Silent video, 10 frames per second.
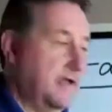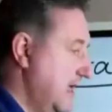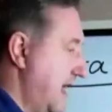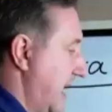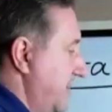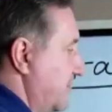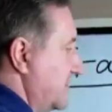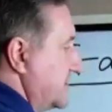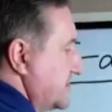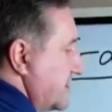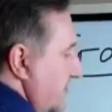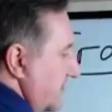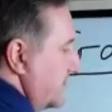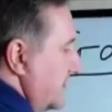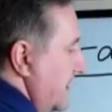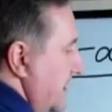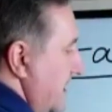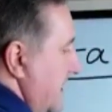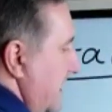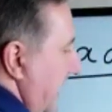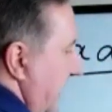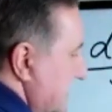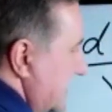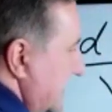I want to show you. As I